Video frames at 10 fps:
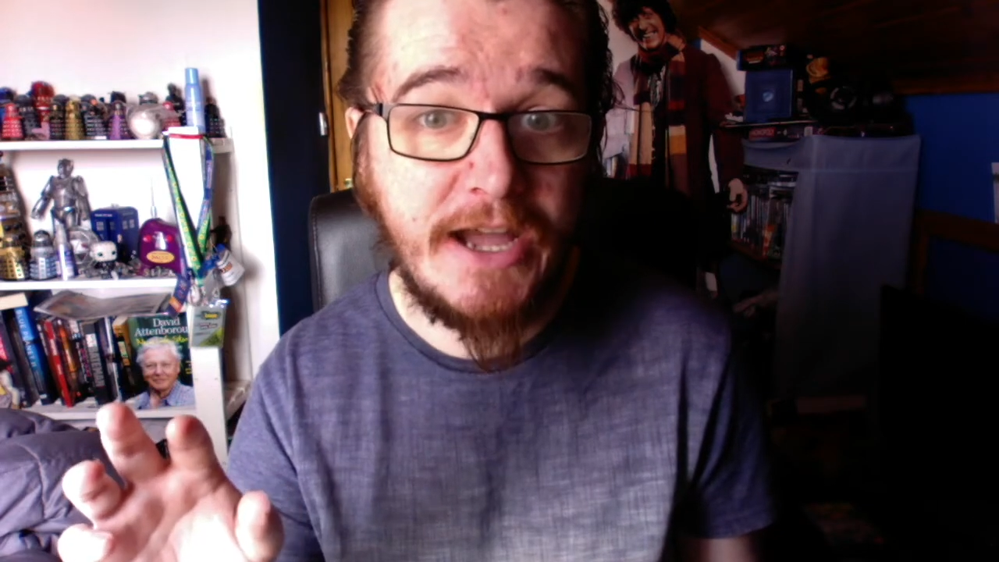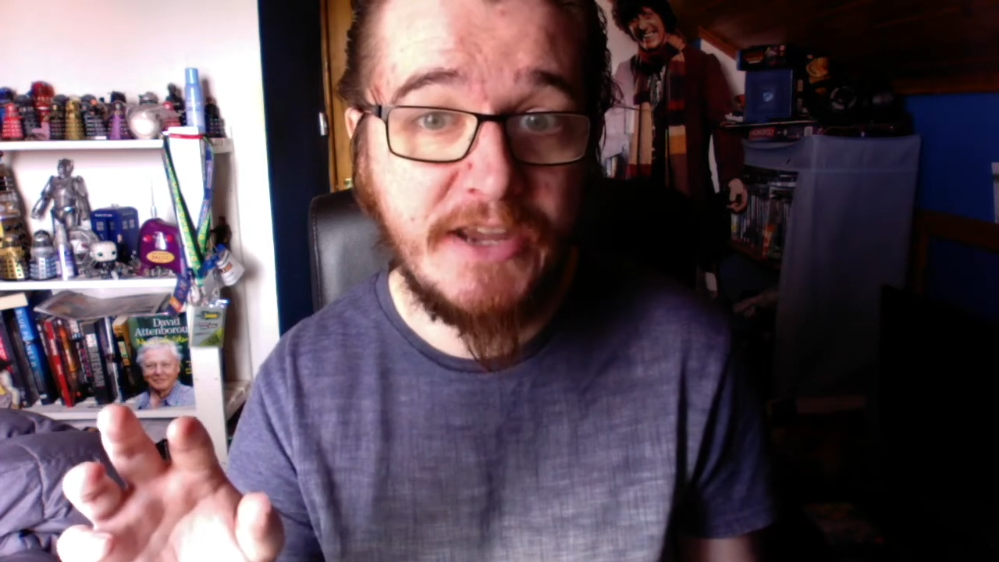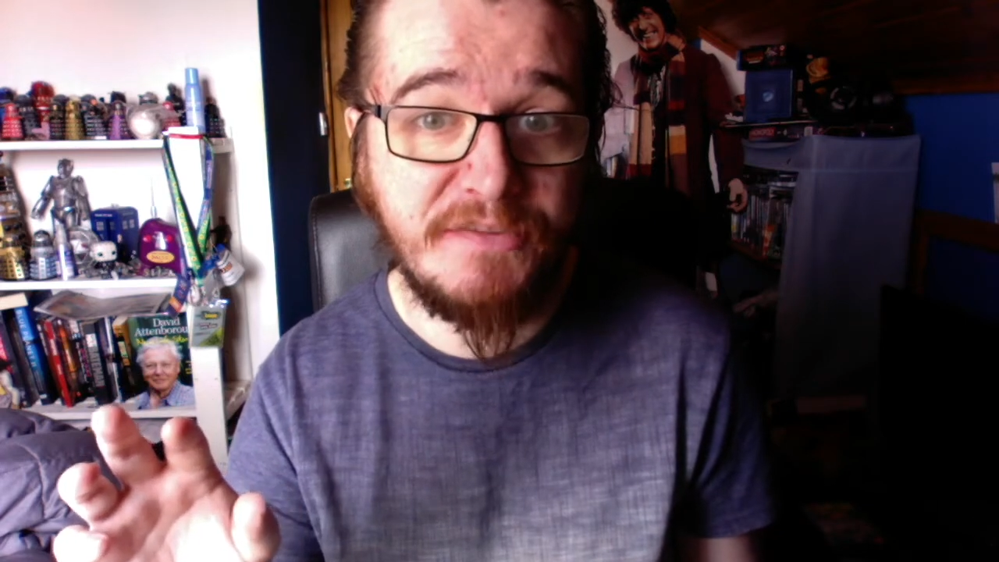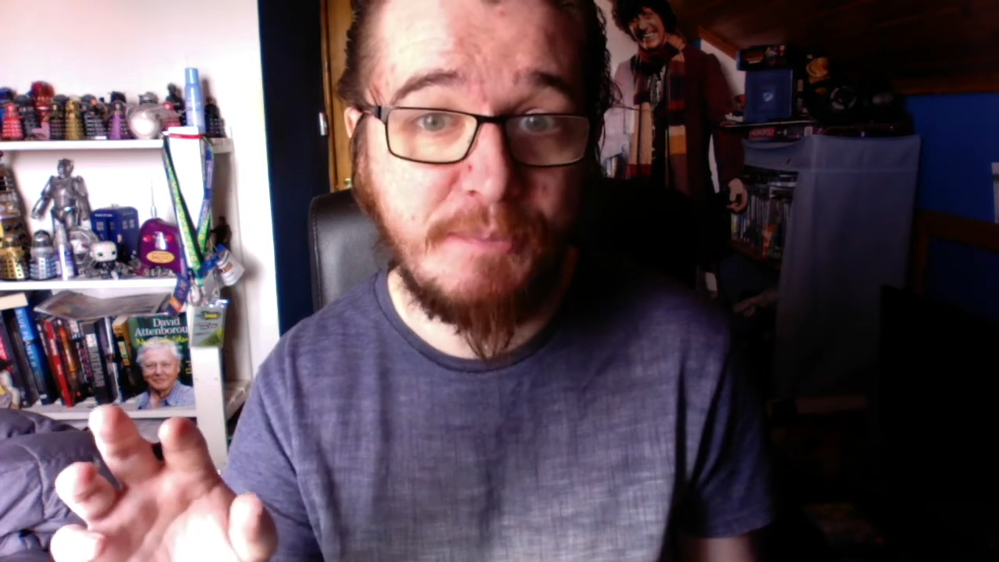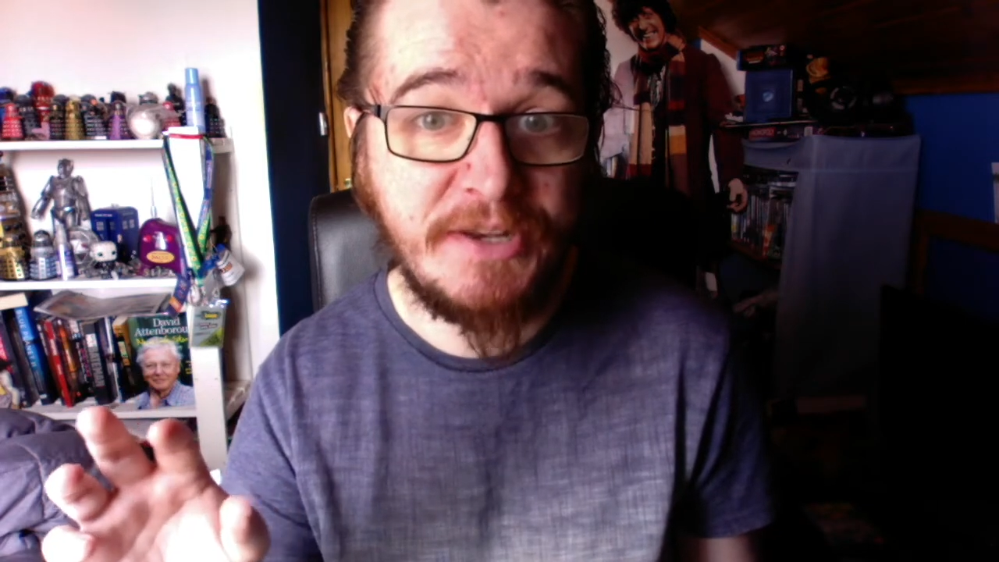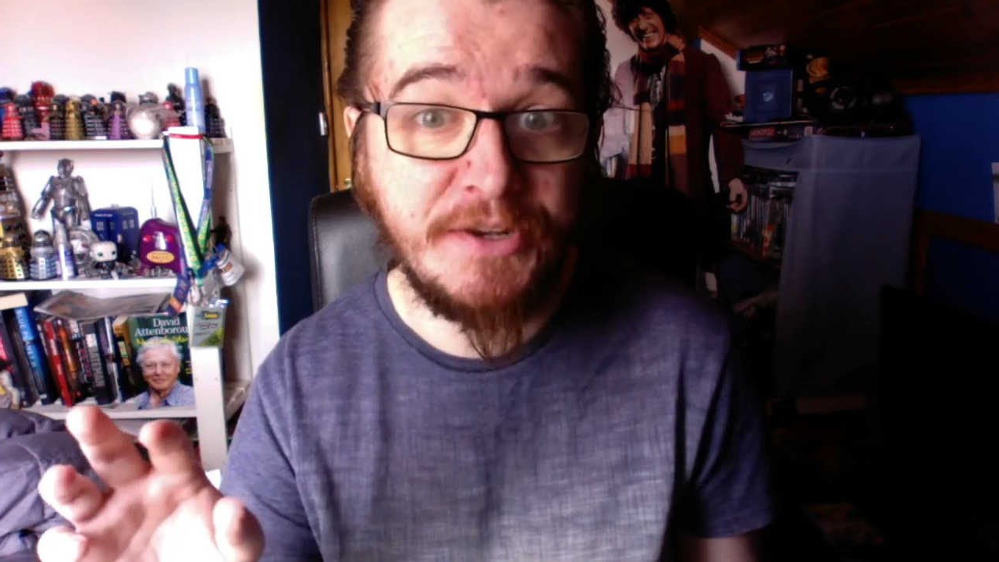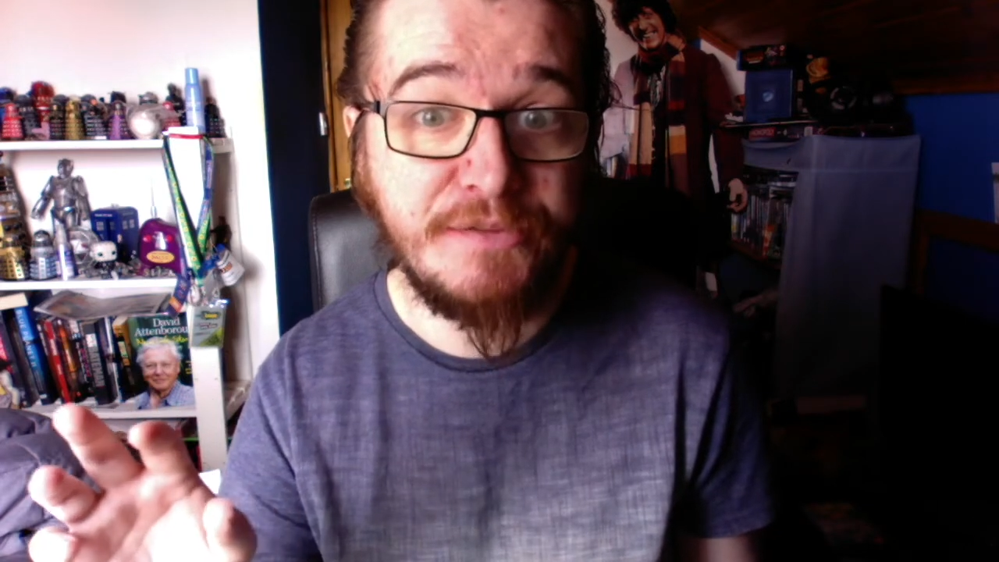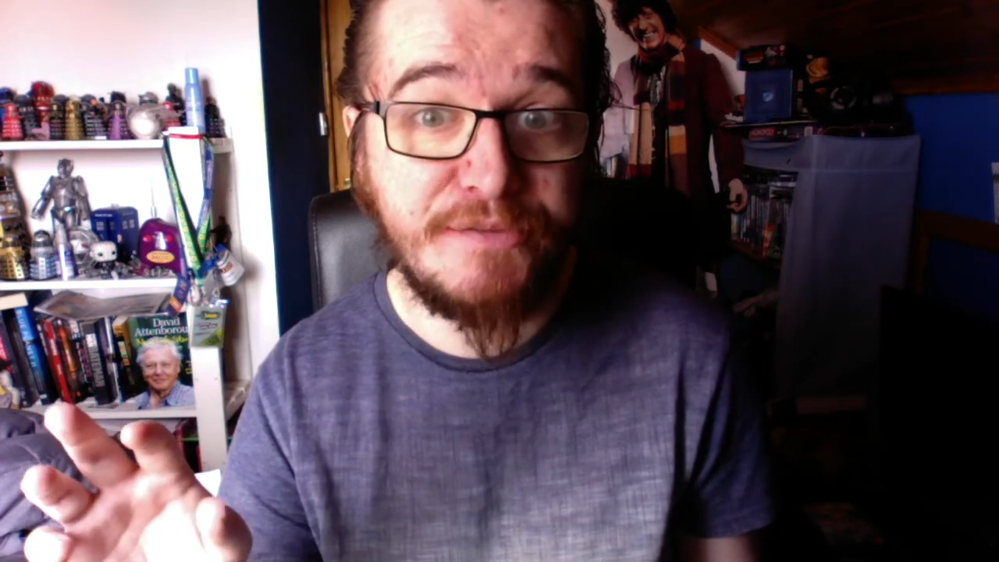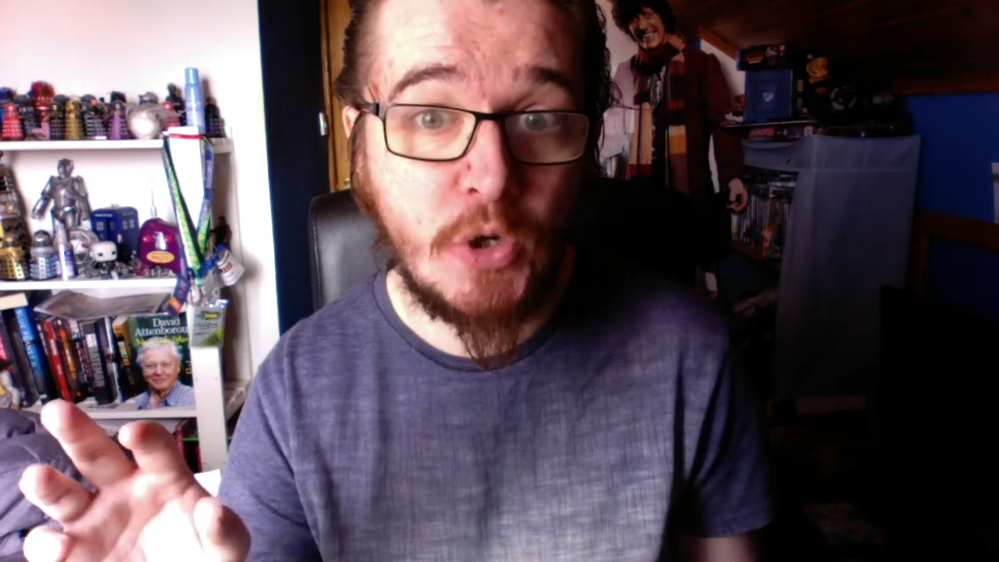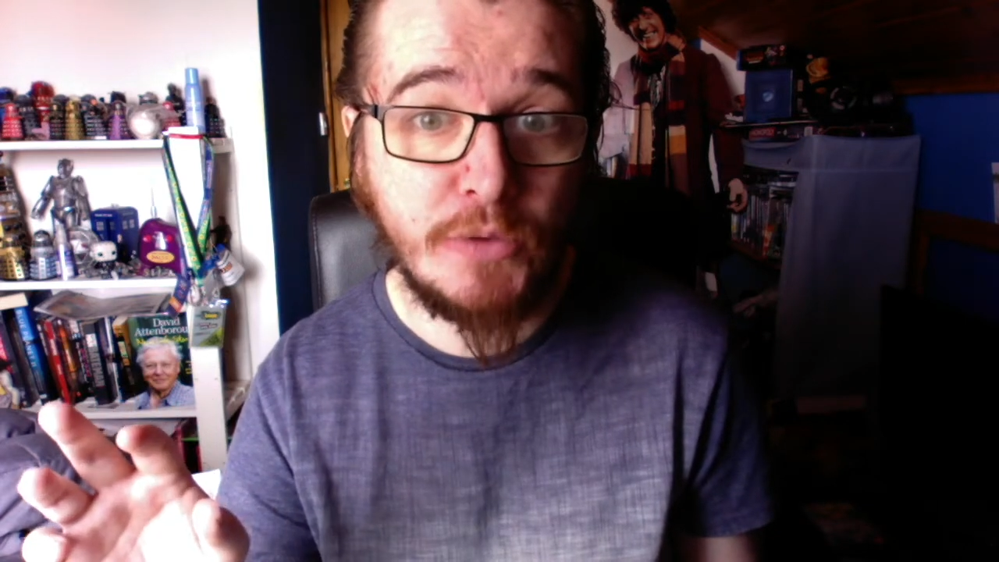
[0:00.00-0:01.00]
I have been
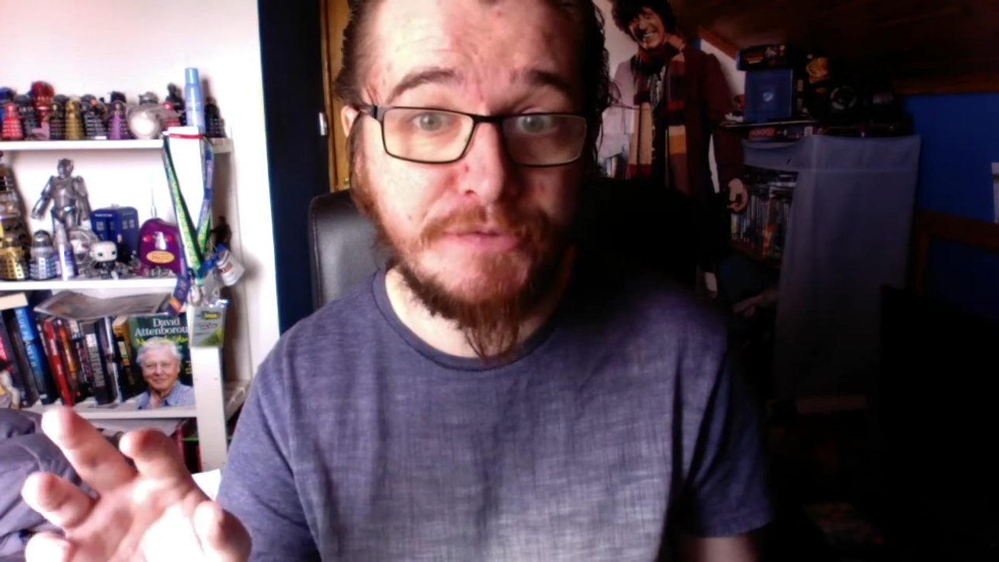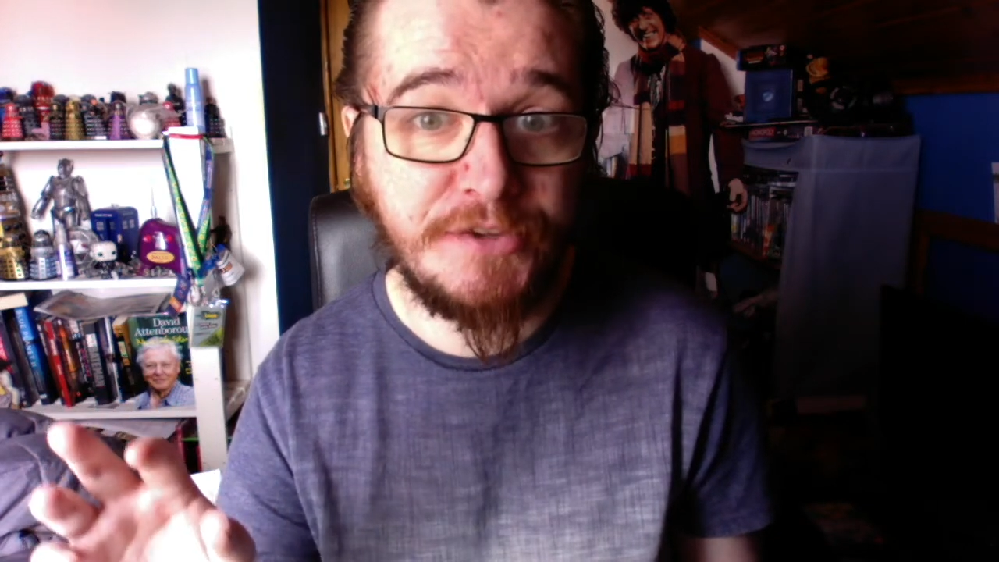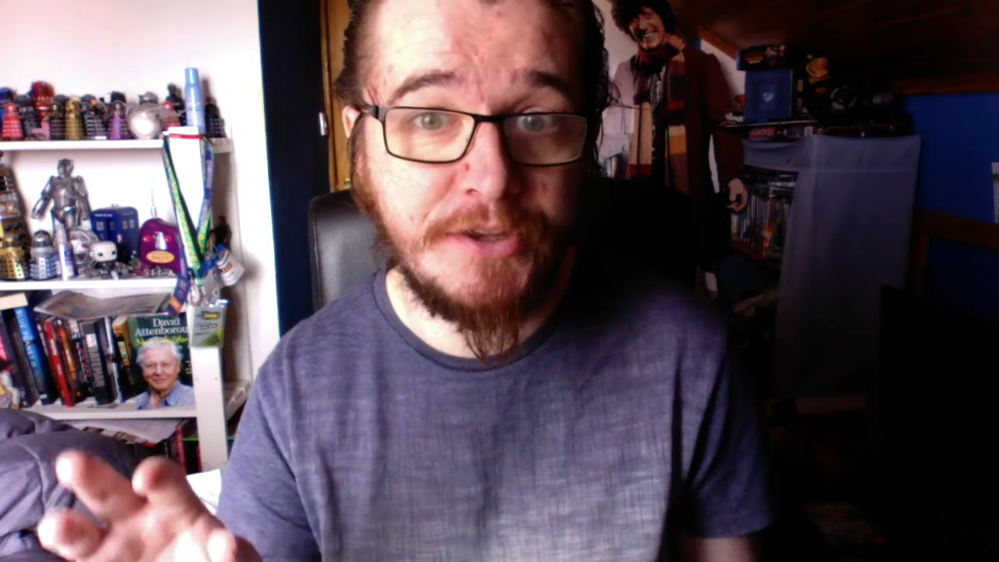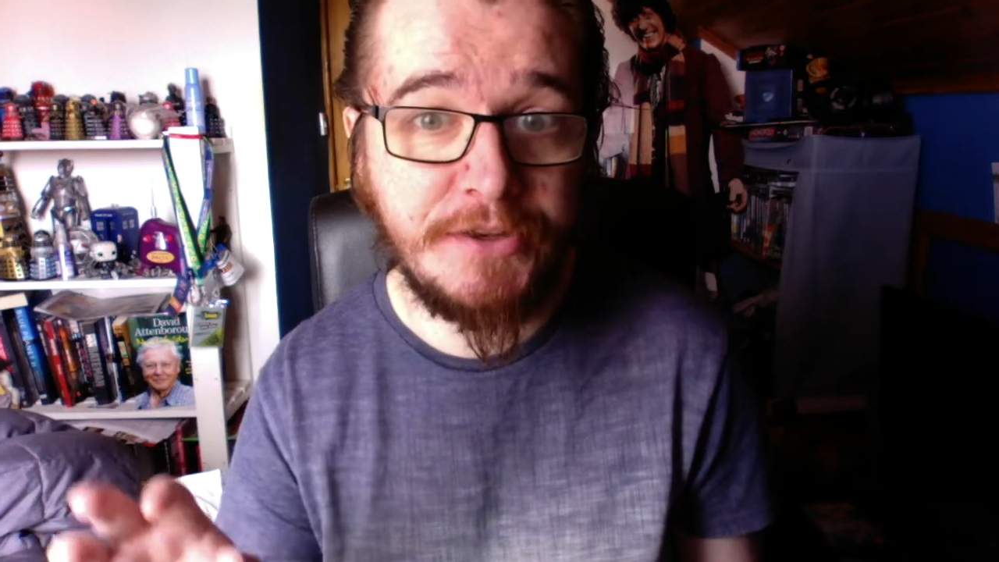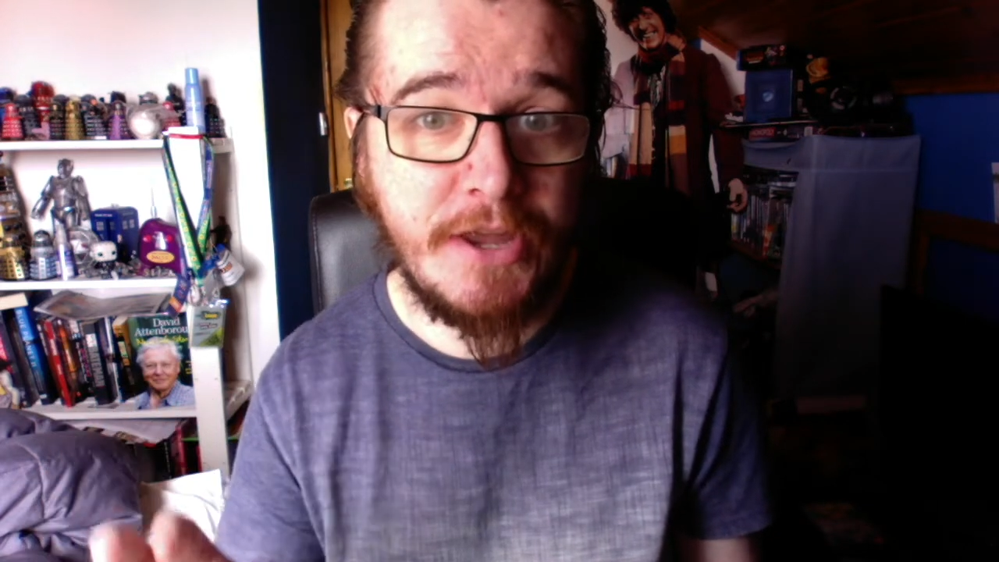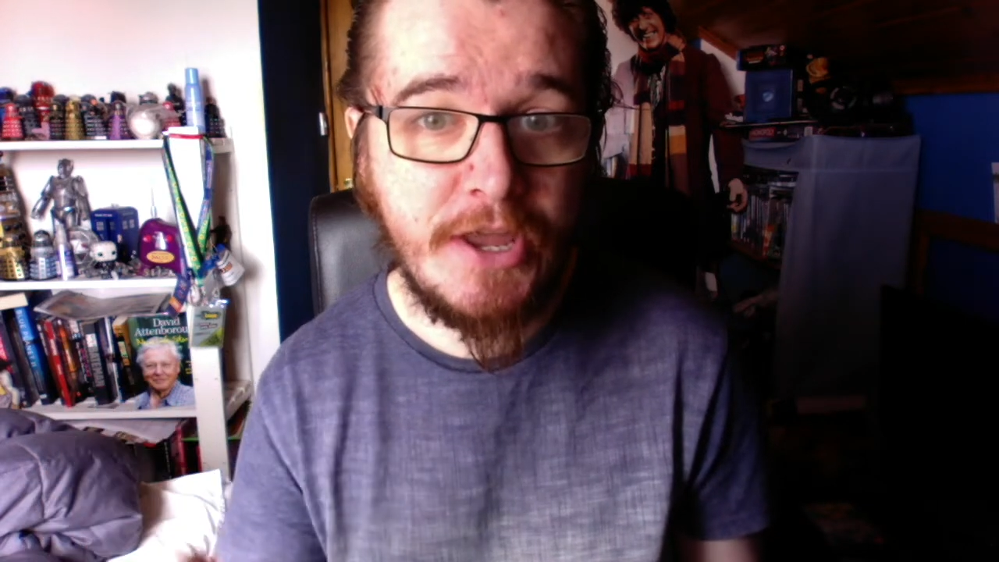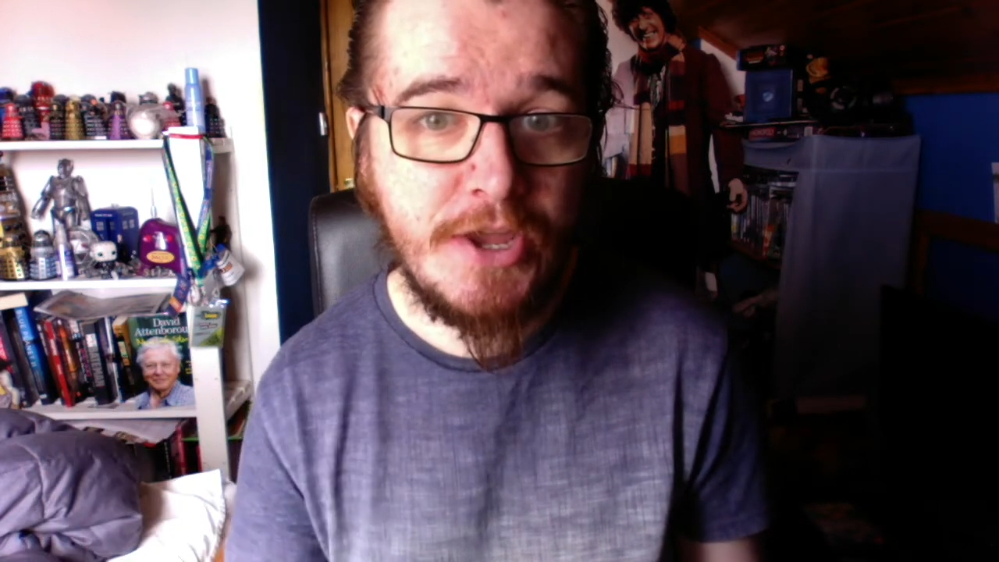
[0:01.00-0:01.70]
involved in.